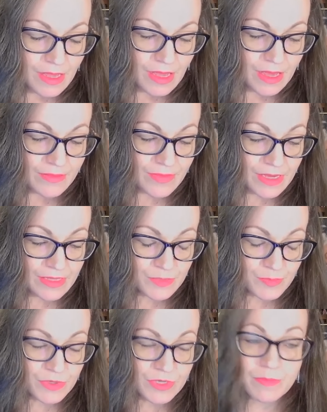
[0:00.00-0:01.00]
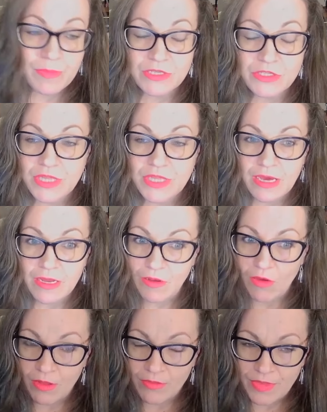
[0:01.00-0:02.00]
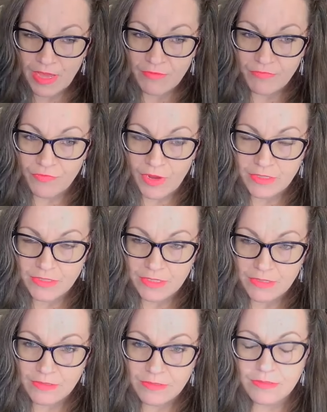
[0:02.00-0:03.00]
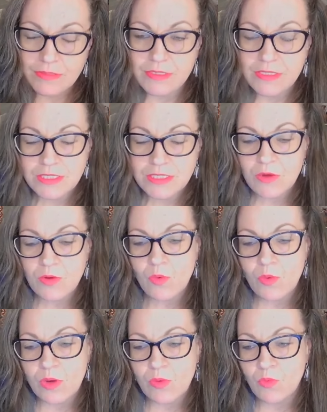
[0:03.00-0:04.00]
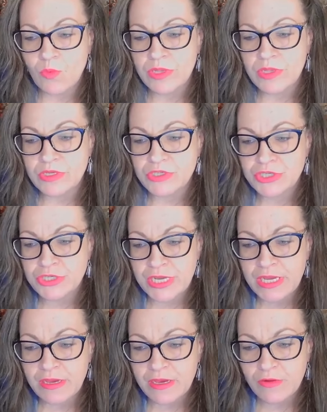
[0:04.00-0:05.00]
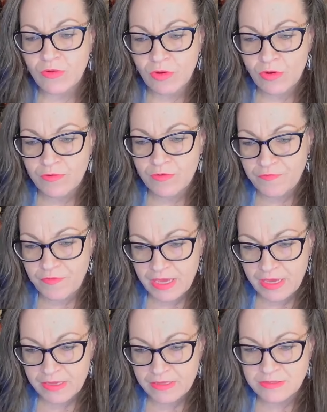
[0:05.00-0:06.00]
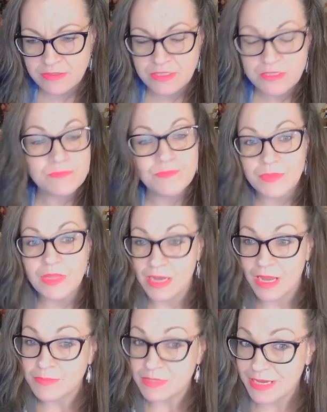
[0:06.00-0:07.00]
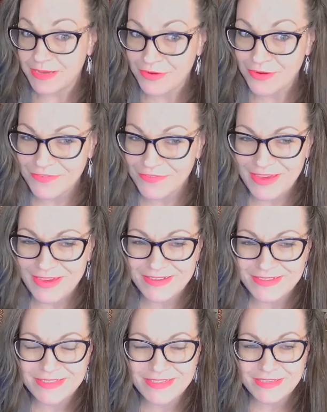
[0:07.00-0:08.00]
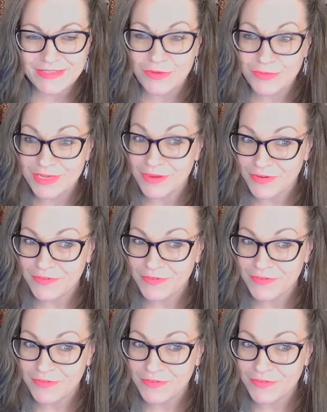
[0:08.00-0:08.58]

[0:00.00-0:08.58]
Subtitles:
And that's pretty much that on that front. So when she and her fans, and I'm saying her fans because only her